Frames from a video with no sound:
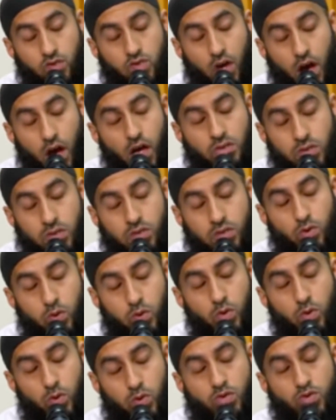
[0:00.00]
ask you,
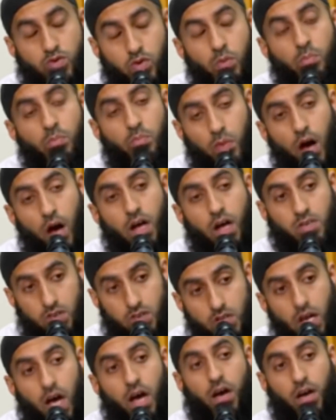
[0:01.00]
who is your
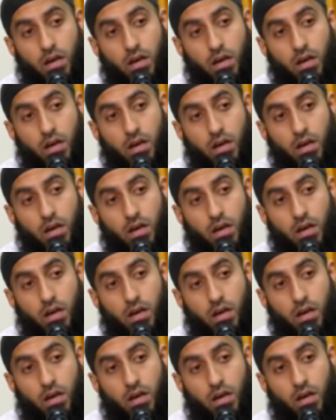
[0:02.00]
master?